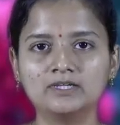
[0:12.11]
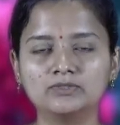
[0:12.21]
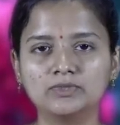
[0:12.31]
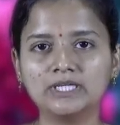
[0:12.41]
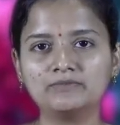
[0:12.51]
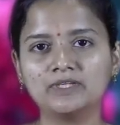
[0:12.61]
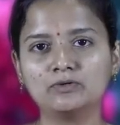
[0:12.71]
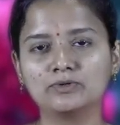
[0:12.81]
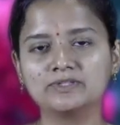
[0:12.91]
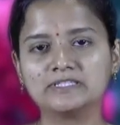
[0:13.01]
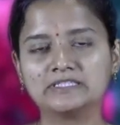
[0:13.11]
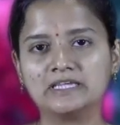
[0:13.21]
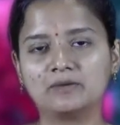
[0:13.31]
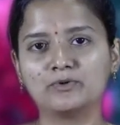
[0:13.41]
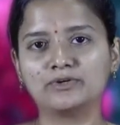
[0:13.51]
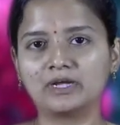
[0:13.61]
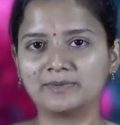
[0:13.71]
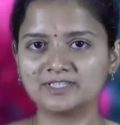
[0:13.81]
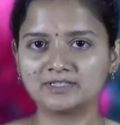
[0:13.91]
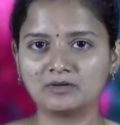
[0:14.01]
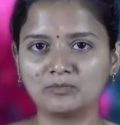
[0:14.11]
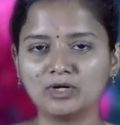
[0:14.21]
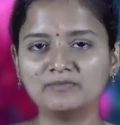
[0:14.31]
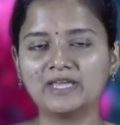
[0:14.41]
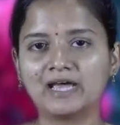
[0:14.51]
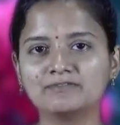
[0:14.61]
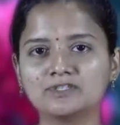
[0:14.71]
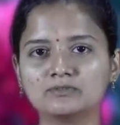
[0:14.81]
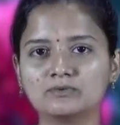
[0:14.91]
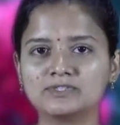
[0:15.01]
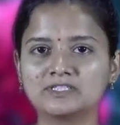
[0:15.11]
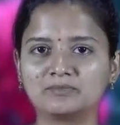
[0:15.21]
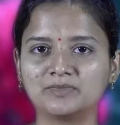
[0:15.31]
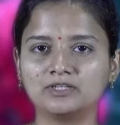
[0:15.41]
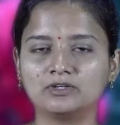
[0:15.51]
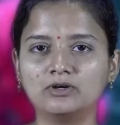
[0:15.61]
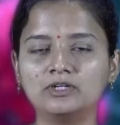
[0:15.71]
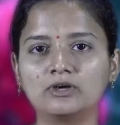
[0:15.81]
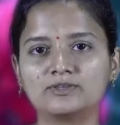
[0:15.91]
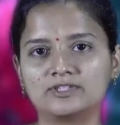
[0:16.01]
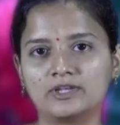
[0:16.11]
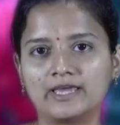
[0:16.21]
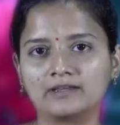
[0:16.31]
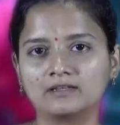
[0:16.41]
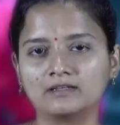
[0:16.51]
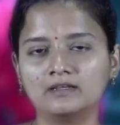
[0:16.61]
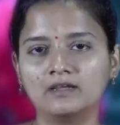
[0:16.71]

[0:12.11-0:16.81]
Today we are going to see about Ramachandran plot. We have to know something called torsion angle.